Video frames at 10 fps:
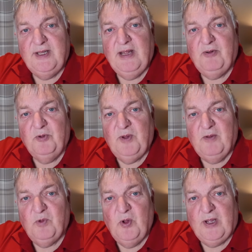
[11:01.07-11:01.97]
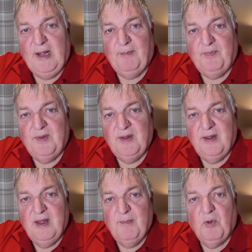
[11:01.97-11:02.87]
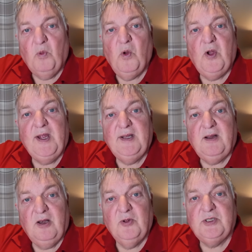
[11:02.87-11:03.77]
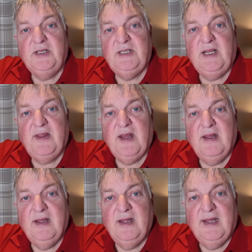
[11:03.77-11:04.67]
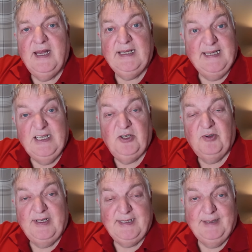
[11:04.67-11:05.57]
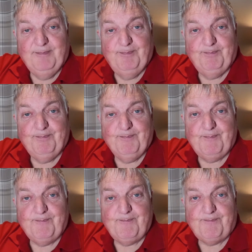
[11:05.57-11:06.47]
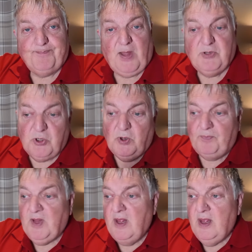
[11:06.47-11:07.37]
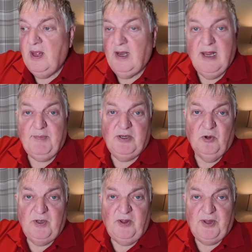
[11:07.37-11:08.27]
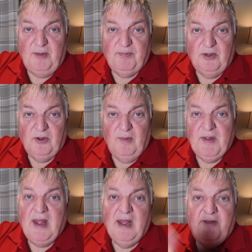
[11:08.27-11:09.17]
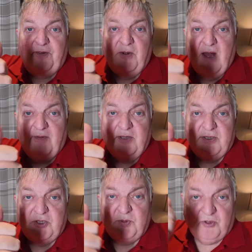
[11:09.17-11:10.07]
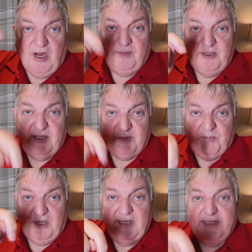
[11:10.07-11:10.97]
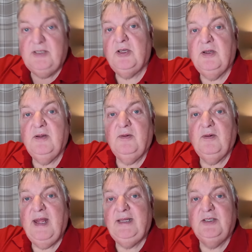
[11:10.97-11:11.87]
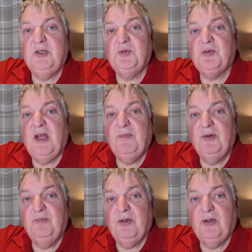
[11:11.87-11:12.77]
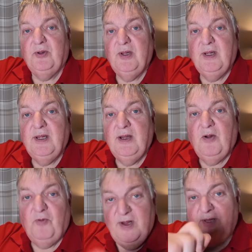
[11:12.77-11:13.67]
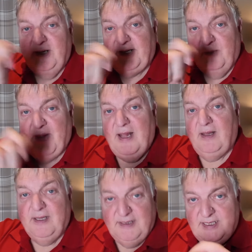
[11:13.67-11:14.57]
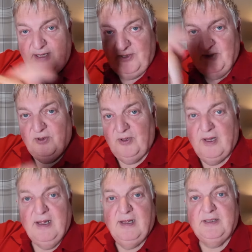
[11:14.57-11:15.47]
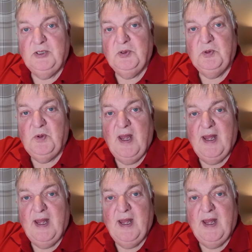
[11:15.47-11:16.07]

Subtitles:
and their own way of working, but working closely together and integrating. So let me know what you think below. If you haven't subscribed to this, please hit the subscribe button below, ring the little bell and tick the all to